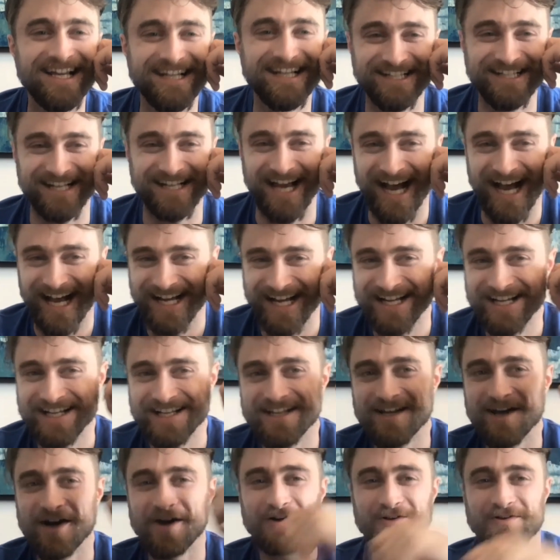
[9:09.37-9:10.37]
Yeah.
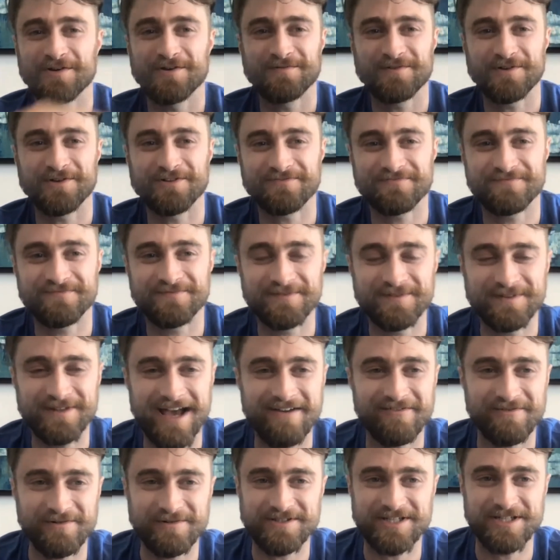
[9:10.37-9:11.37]
Oh,
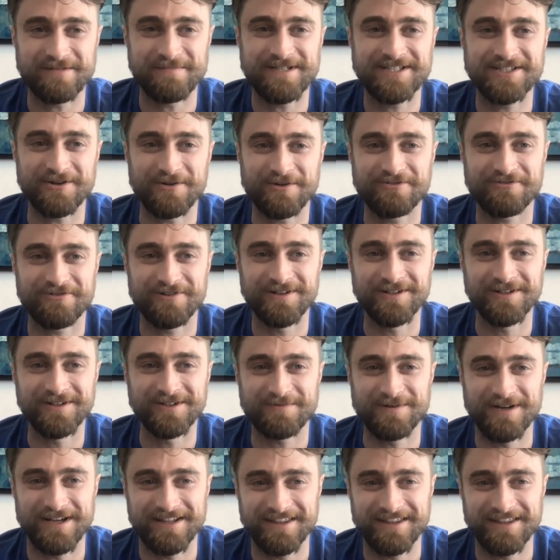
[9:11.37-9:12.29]
everyone's going to be so thrilled.